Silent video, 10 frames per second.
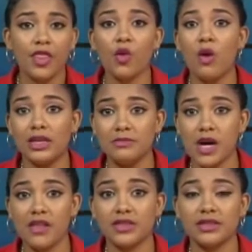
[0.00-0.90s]
The
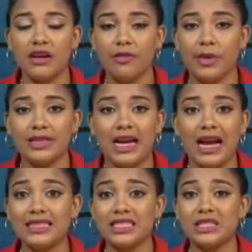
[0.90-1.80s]
Guatemalan government
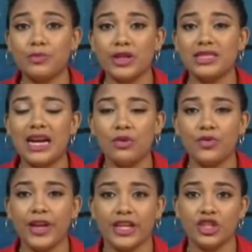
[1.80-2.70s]
has expressed
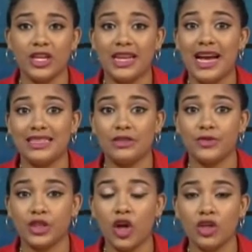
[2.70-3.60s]
outrage, and as
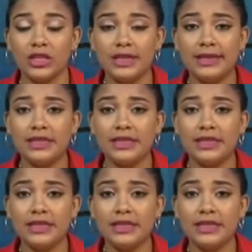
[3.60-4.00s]
a result,